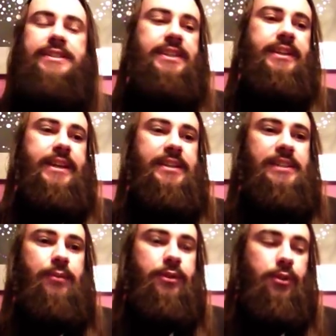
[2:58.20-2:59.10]
the thing
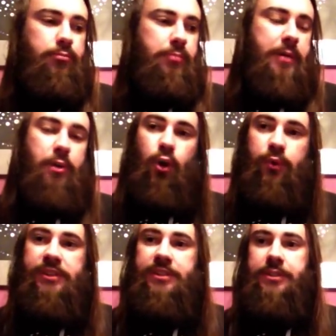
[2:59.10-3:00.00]
is, my
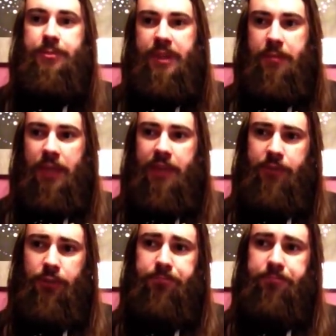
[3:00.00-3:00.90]
goal is an intermediate
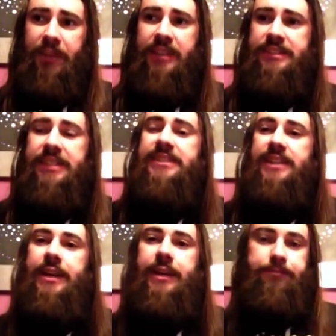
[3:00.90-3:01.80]
level, and since
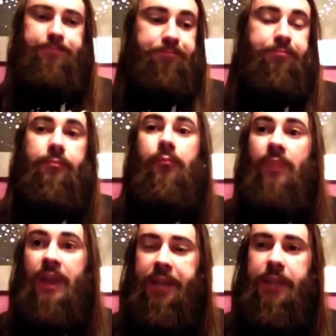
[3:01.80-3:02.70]
I
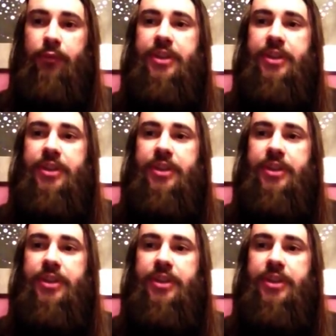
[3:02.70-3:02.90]
can